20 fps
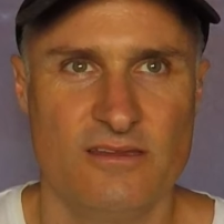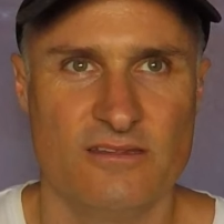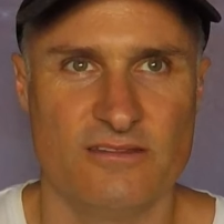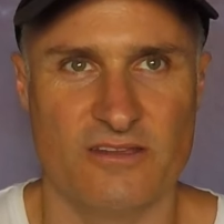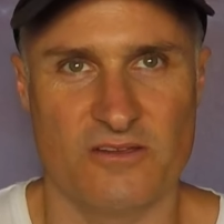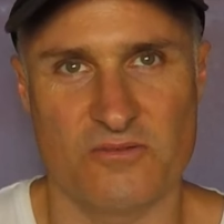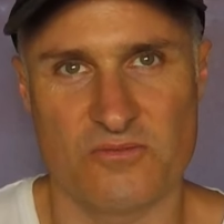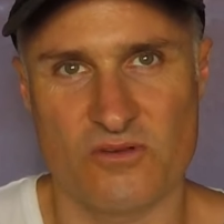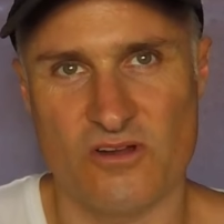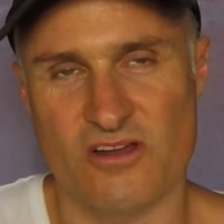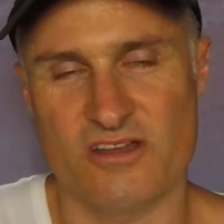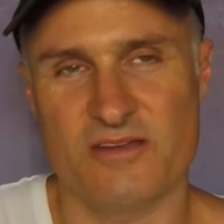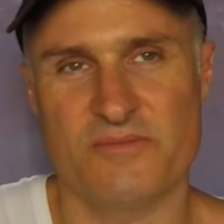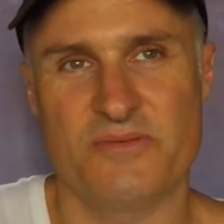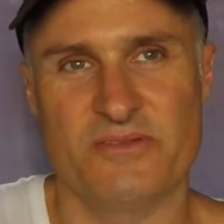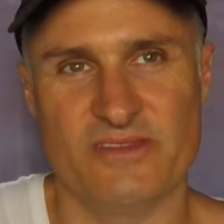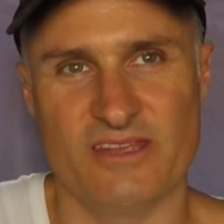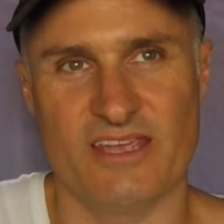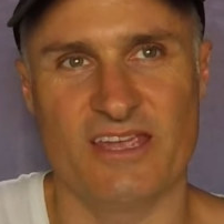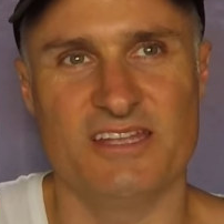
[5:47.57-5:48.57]
right
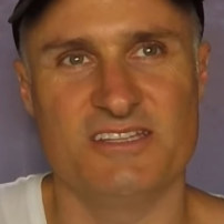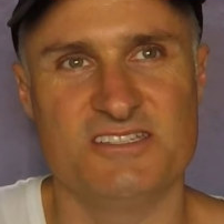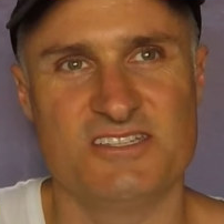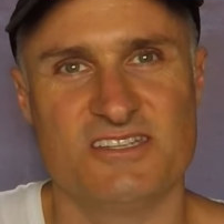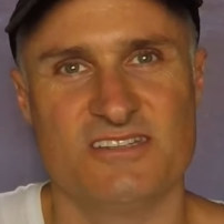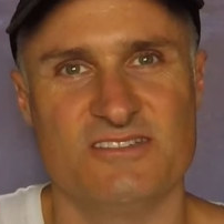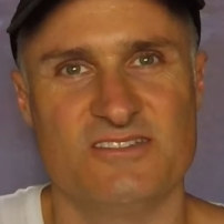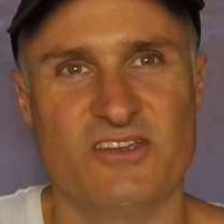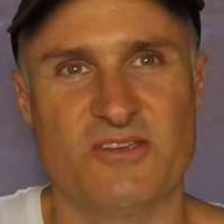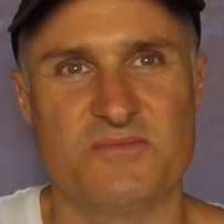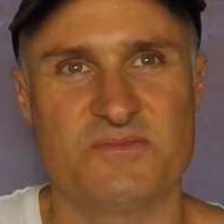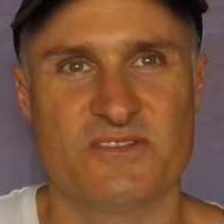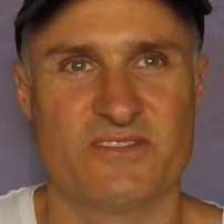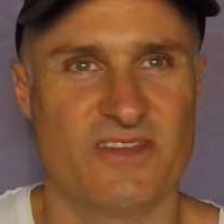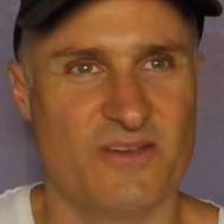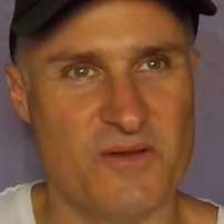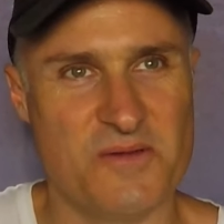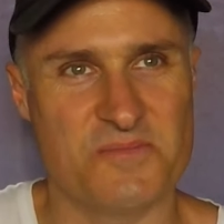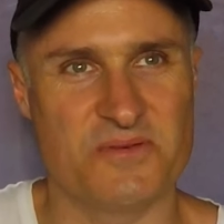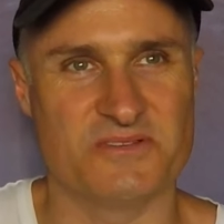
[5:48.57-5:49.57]
up on the edge in terms of
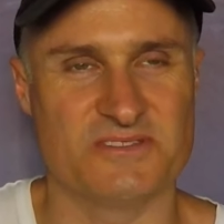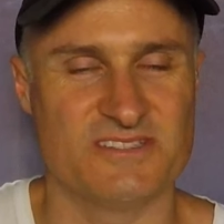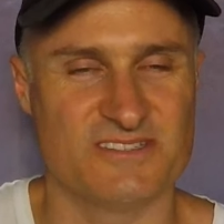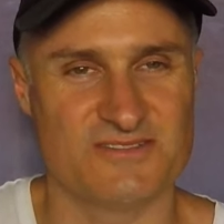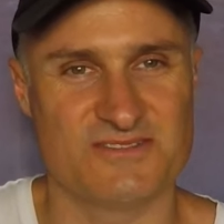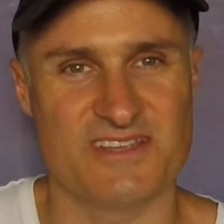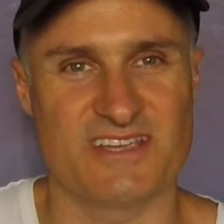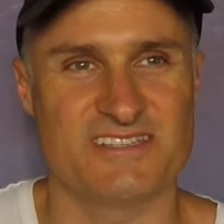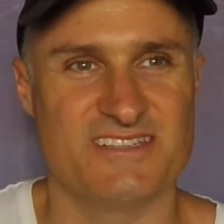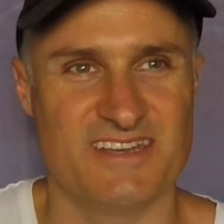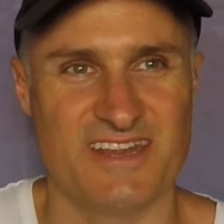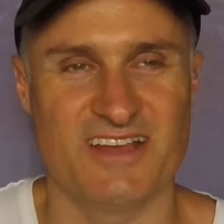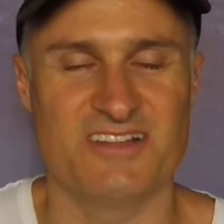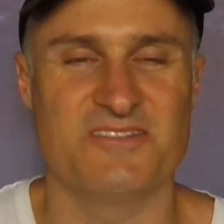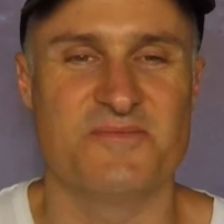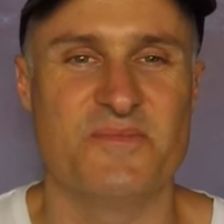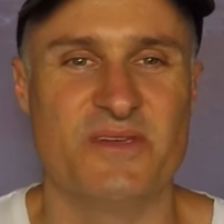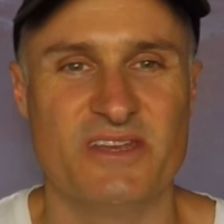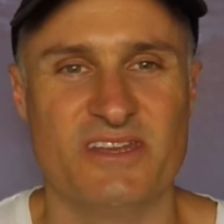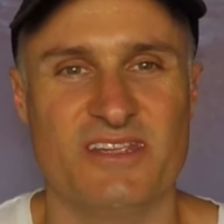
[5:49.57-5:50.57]
their 1.6 was actually an
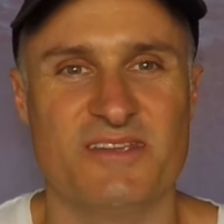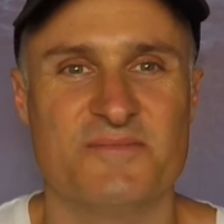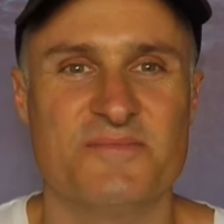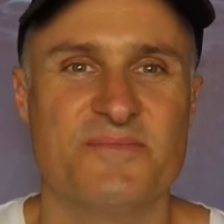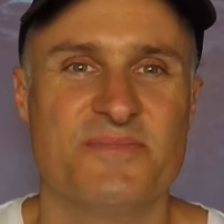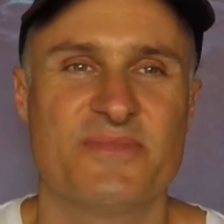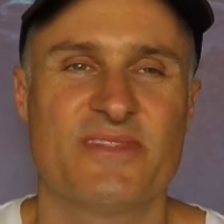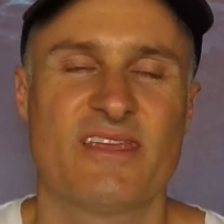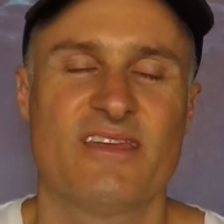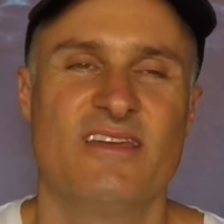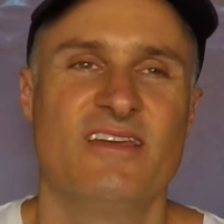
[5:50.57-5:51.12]
aluminium,